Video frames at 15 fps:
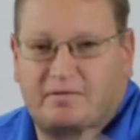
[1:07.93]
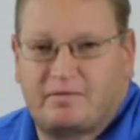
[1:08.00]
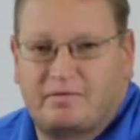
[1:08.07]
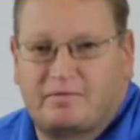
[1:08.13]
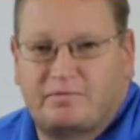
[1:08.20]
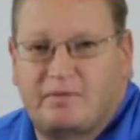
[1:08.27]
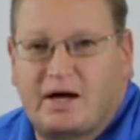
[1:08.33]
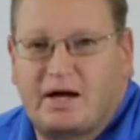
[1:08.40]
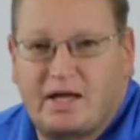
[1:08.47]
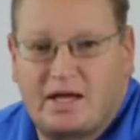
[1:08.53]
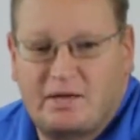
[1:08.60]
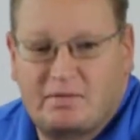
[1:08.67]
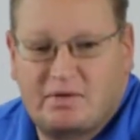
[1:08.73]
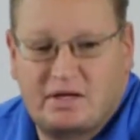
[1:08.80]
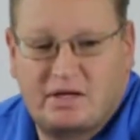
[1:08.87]
My
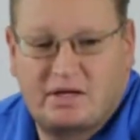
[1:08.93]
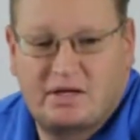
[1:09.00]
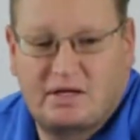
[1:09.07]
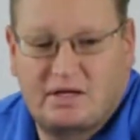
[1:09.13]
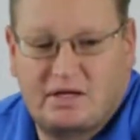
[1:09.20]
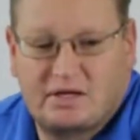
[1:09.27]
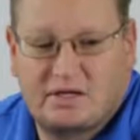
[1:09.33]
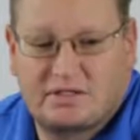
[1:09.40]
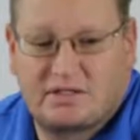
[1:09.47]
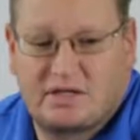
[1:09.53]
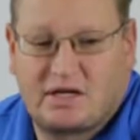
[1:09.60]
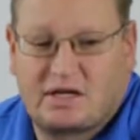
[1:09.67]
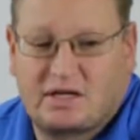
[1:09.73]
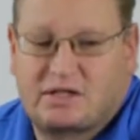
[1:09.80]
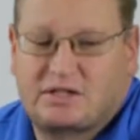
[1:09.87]
name is
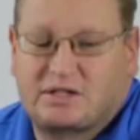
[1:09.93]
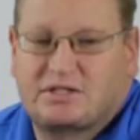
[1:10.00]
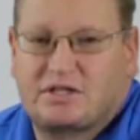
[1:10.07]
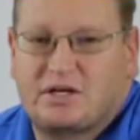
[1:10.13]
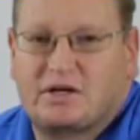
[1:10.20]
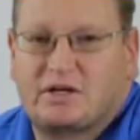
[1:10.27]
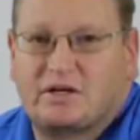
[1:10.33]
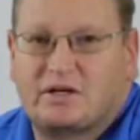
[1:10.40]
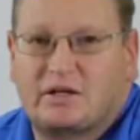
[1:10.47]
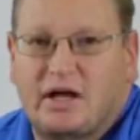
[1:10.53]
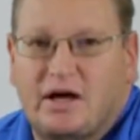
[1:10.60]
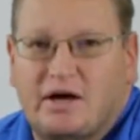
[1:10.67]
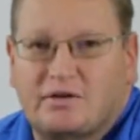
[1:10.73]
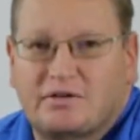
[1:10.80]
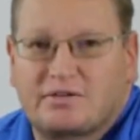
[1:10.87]
Jared
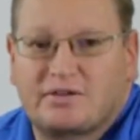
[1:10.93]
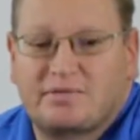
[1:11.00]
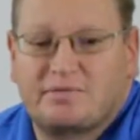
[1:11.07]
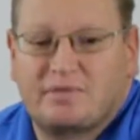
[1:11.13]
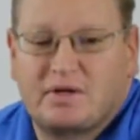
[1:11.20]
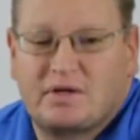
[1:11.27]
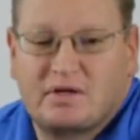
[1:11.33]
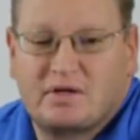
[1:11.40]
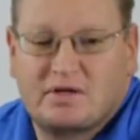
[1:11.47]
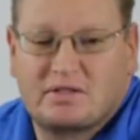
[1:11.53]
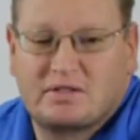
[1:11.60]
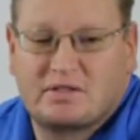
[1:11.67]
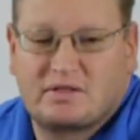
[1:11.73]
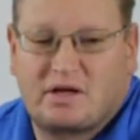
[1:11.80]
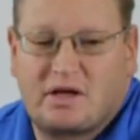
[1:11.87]
Hillhouse.
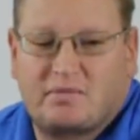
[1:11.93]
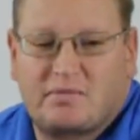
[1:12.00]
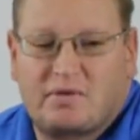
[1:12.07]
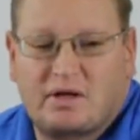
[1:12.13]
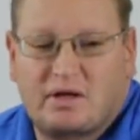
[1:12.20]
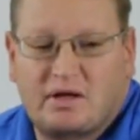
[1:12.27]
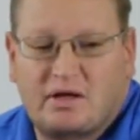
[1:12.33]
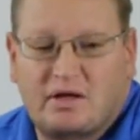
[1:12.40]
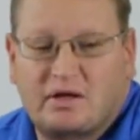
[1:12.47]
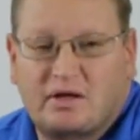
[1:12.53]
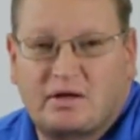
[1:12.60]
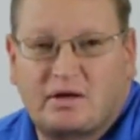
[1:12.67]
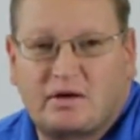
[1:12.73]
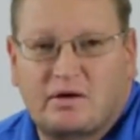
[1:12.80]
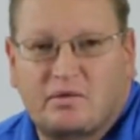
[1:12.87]
So I'm
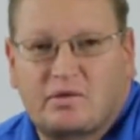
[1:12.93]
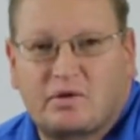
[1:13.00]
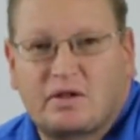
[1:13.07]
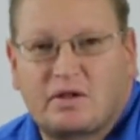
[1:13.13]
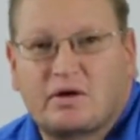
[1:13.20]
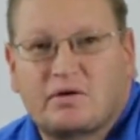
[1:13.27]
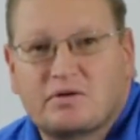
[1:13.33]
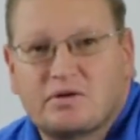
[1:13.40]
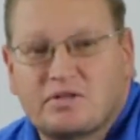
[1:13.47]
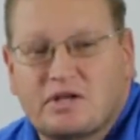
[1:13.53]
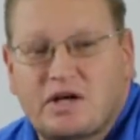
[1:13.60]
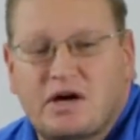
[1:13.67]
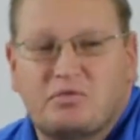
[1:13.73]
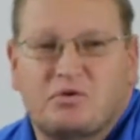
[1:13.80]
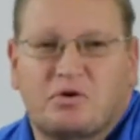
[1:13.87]
one of the owners
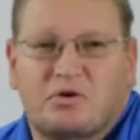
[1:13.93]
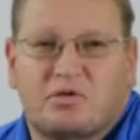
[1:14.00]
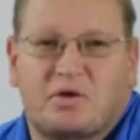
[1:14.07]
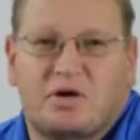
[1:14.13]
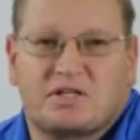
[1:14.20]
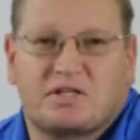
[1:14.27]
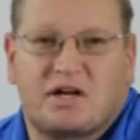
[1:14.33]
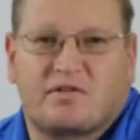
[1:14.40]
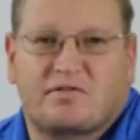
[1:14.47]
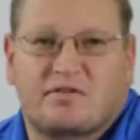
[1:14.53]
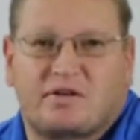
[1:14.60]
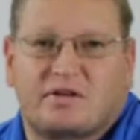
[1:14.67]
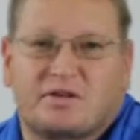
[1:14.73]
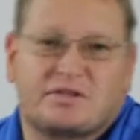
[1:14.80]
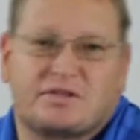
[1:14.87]
of Northwash
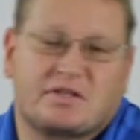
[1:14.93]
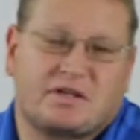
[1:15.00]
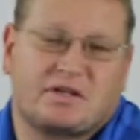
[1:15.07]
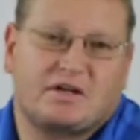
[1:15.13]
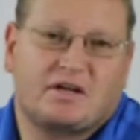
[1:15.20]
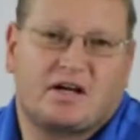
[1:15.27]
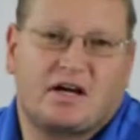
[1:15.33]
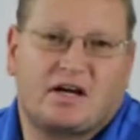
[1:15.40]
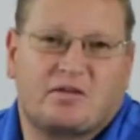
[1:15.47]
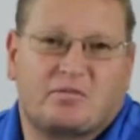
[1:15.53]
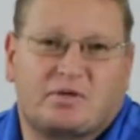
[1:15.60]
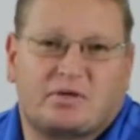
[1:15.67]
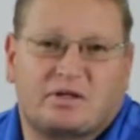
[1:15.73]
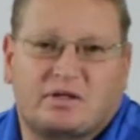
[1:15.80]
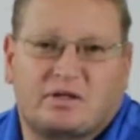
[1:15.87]
Outfitters. I've
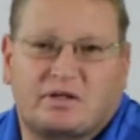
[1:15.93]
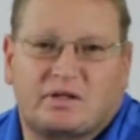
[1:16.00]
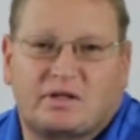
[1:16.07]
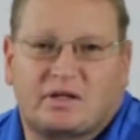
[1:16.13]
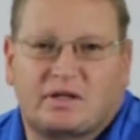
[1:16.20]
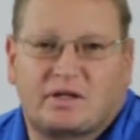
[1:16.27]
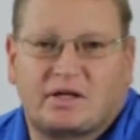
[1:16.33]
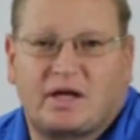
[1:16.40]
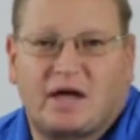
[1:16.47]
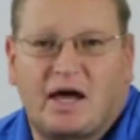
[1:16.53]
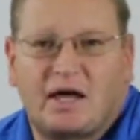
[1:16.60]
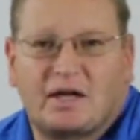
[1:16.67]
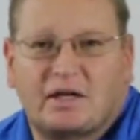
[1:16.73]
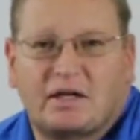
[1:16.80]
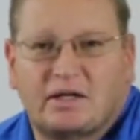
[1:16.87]
been
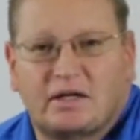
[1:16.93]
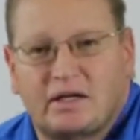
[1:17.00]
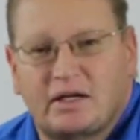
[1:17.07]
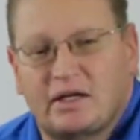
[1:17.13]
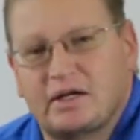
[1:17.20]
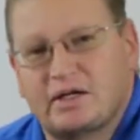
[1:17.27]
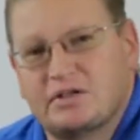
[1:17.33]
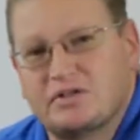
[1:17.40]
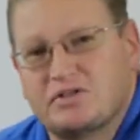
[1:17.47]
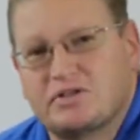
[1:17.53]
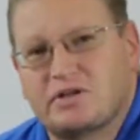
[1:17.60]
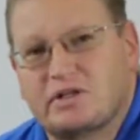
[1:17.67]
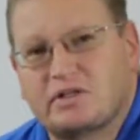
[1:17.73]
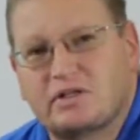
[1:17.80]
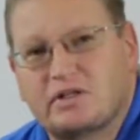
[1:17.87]
guiding and
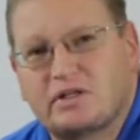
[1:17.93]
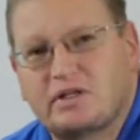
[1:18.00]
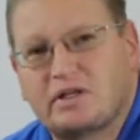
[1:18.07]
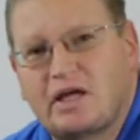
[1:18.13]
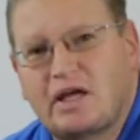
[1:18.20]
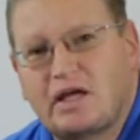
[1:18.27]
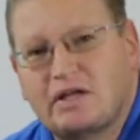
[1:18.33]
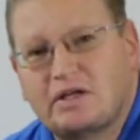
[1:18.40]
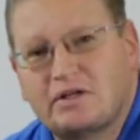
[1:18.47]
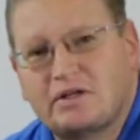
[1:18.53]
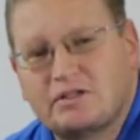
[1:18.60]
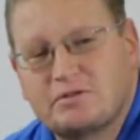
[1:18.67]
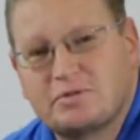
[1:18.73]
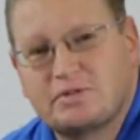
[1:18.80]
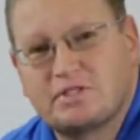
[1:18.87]
instructing
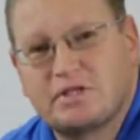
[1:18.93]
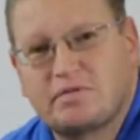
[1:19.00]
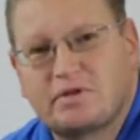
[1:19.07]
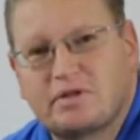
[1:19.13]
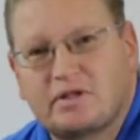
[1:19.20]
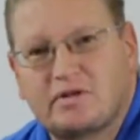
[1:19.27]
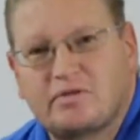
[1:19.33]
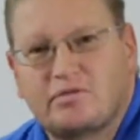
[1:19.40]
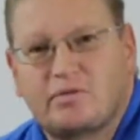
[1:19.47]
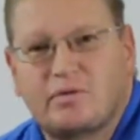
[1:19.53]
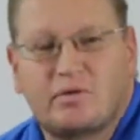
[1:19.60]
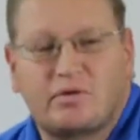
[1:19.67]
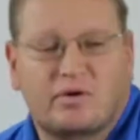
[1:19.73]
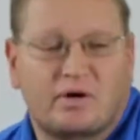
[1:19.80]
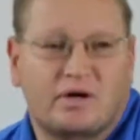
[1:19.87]
canyoneering specifically
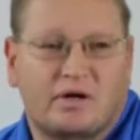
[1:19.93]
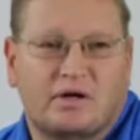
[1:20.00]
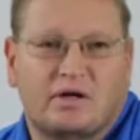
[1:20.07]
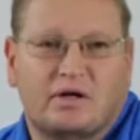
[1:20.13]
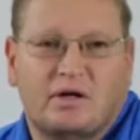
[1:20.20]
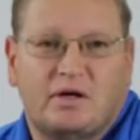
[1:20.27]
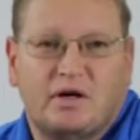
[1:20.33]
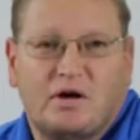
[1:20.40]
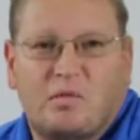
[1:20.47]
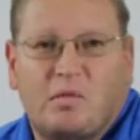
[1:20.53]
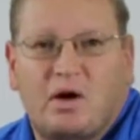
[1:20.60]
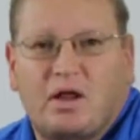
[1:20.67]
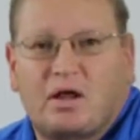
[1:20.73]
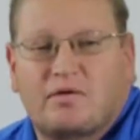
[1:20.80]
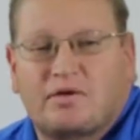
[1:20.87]
for
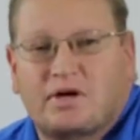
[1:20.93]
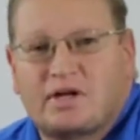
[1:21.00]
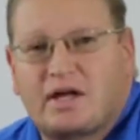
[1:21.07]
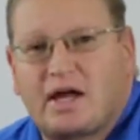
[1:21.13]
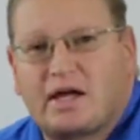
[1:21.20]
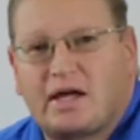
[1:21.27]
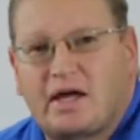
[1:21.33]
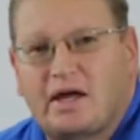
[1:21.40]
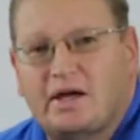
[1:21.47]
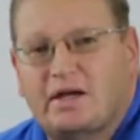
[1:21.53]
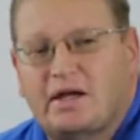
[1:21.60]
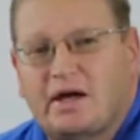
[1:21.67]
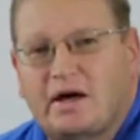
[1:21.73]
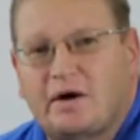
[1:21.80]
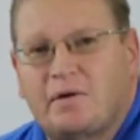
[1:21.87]
well over a decade
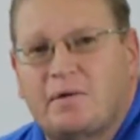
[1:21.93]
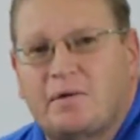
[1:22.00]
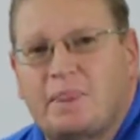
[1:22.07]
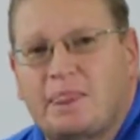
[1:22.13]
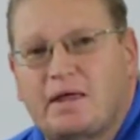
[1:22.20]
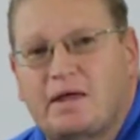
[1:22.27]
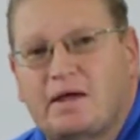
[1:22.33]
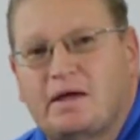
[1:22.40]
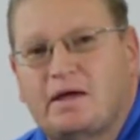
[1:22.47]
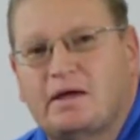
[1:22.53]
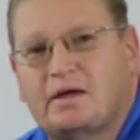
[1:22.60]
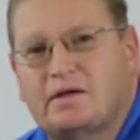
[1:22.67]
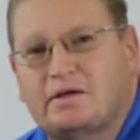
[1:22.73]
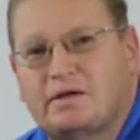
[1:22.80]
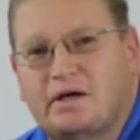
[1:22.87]
now,
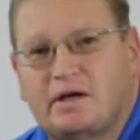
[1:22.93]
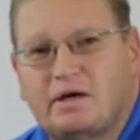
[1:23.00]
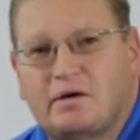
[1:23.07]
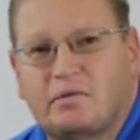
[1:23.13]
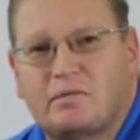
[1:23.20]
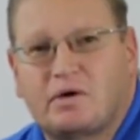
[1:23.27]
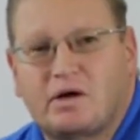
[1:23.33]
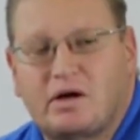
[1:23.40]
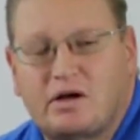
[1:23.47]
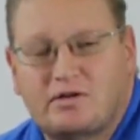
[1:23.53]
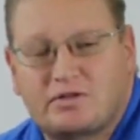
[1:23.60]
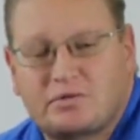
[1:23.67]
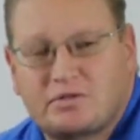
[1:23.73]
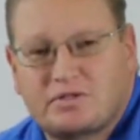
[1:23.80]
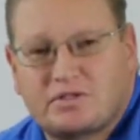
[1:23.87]
and work
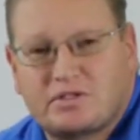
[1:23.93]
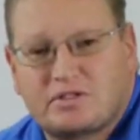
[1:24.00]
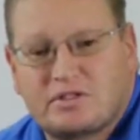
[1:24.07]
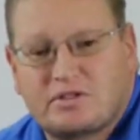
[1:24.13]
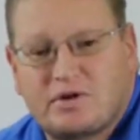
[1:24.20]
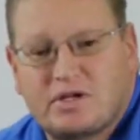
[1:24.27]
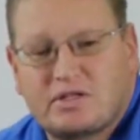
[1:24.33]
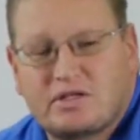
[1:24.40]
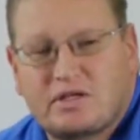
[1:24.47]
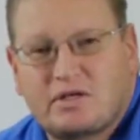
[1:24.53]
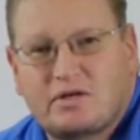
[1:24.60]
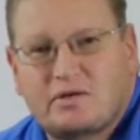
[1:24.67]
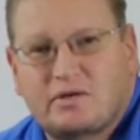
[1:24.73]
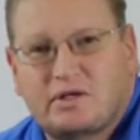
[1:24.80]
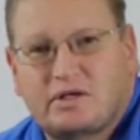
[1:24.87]
also with search and
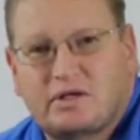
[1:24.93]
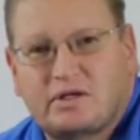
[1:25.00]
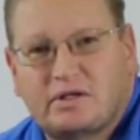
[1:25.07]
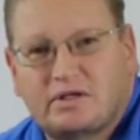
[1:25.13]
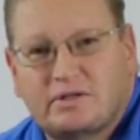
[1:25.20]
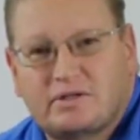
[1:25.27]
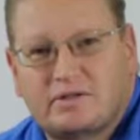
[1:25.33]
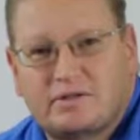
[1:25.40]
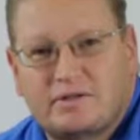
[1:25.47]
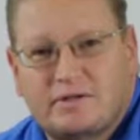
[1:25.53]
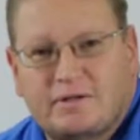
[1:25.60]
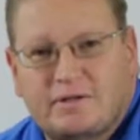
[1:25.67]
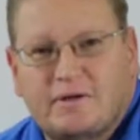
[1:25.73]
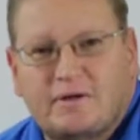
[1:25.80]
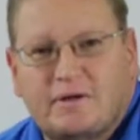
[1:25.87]
rescue. And
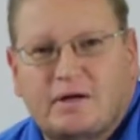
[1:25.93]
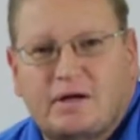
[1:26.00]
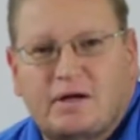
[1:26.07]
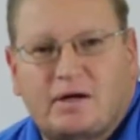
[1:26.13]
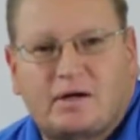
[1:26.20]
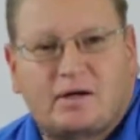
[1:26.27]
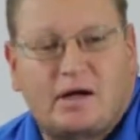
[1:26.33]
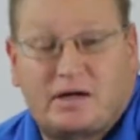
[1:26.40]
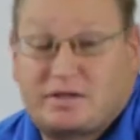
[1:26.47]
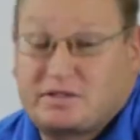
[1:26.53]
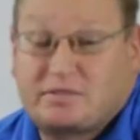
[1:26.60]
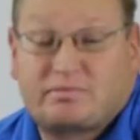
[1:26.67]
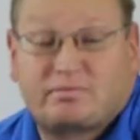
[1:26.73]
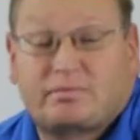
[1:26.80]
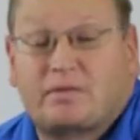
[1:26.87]
I just
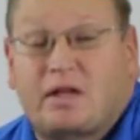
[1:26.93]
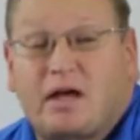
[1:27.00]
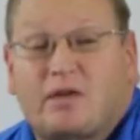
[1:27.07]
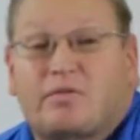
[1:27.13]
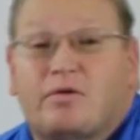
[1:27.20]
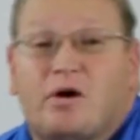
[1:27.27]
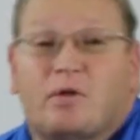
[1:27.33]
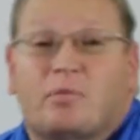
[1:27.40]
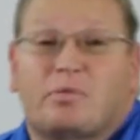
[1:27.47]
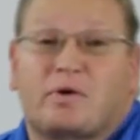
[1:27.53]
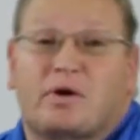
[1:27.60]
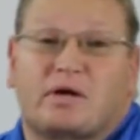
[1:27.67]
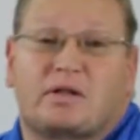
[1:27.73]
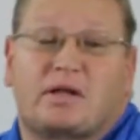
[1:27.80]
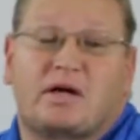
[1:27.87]
love rope
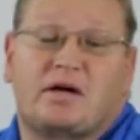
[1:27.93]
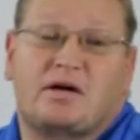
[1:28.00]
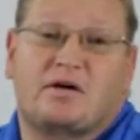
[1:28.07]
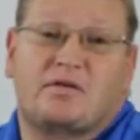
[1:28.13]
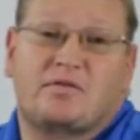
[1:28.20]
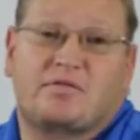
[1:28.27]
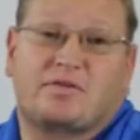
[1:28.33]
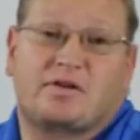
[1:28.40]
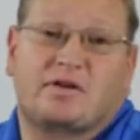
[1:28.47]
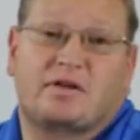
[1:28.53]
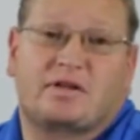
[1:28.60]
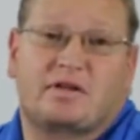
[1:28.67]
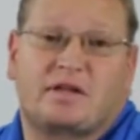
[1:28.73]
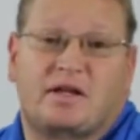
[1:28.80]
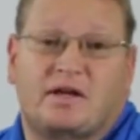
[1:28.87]
work, love
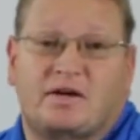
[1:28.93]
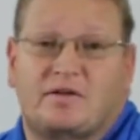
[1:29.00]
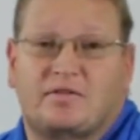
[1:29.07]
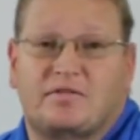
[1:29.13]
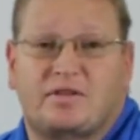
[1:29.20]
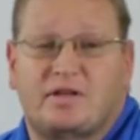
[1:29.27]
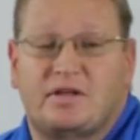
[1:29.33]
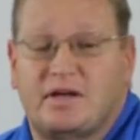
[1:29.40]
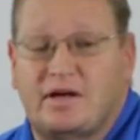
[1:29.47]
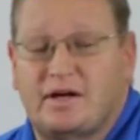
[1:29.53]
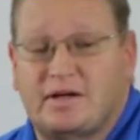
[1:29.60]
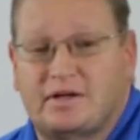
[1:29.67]
the